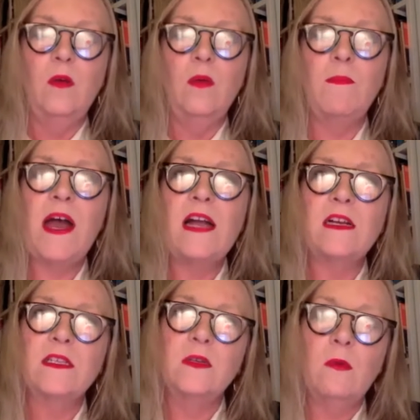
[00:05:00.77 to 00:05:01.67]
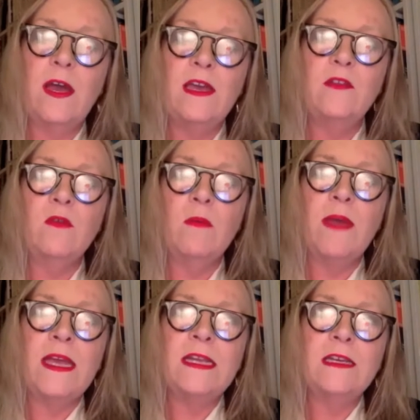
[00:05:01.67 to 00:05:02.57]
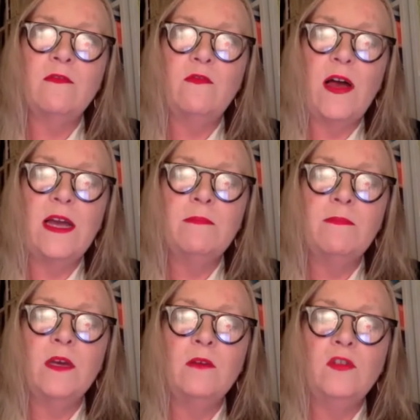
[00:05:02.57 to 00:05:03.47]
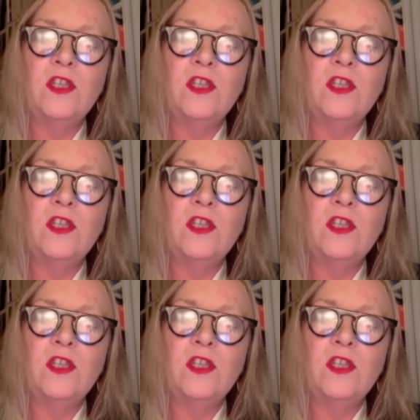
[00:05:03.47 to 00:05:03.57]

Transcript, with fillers: We packed away the remaining fine-bone